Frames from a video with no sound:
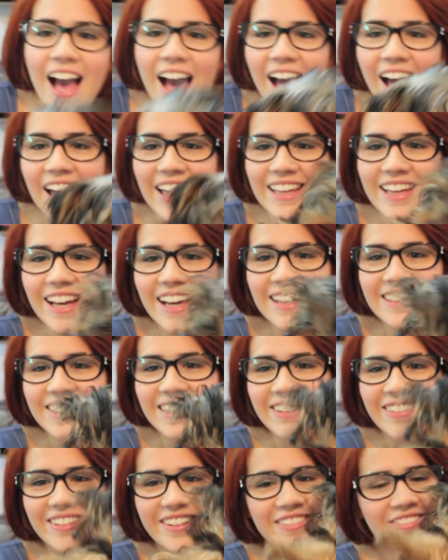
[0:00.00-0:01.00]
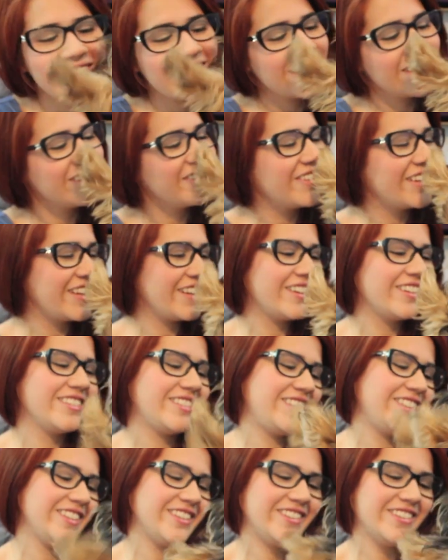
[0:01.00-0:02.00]
Hi guys, I want to be in the video
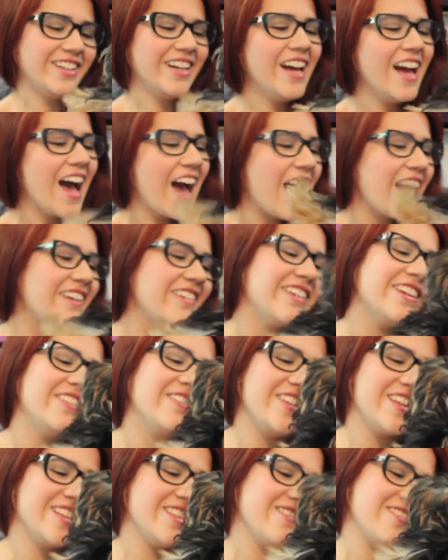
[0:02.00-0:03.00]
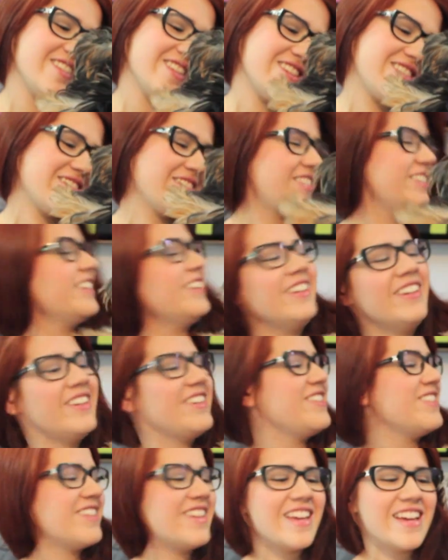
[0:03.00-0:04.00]
too! I want to be in the video too! No,
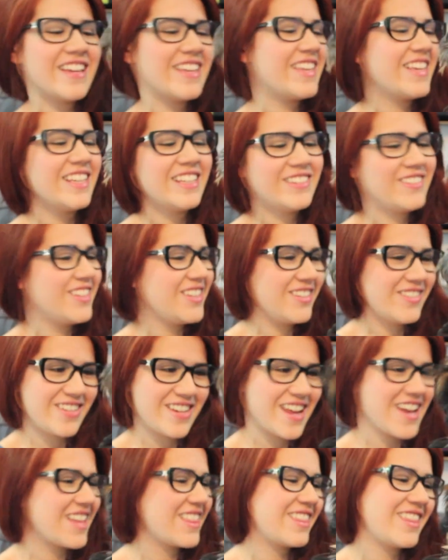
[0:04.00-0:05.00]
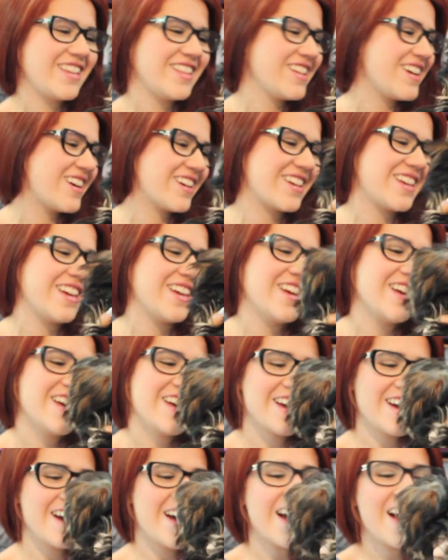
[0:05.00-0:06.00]
you can't kiss me, you nasty doggy!
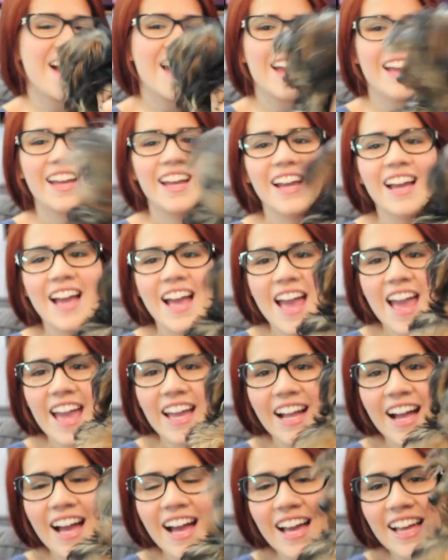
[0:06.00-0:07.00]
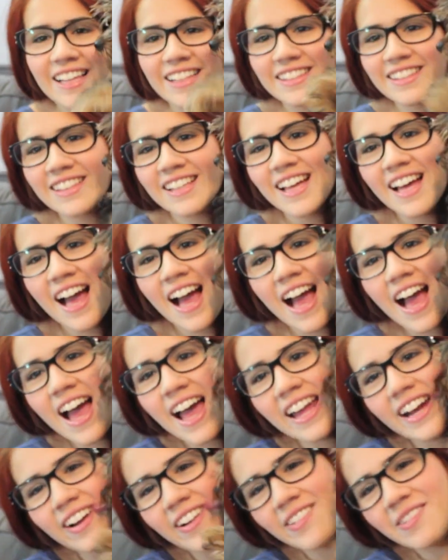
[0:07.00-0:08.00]
Hey guys!
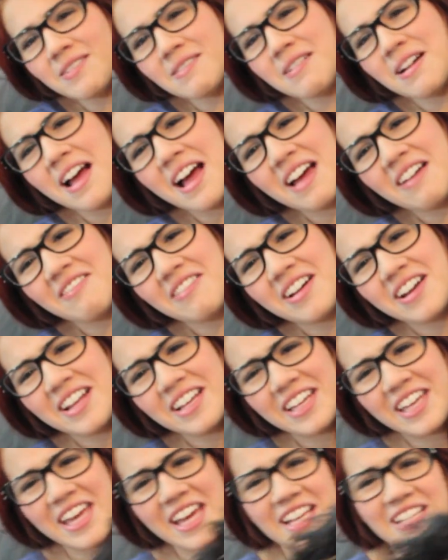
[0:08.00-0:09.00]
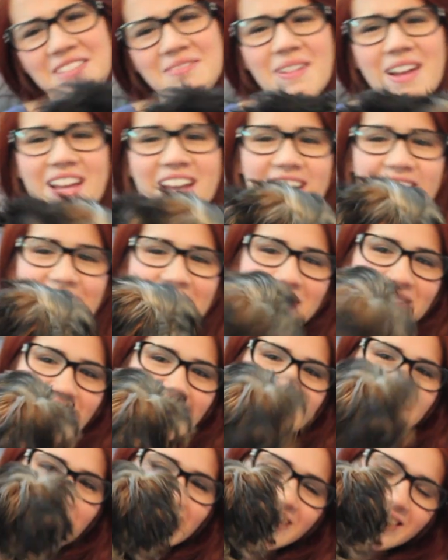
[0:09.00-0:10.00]
I want to kiss my aunt and
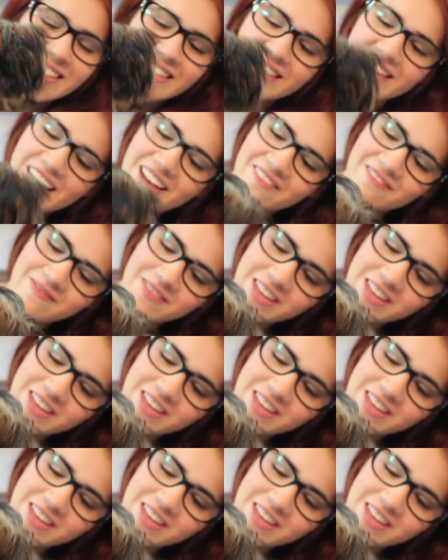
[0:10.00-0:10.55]
she doesn't love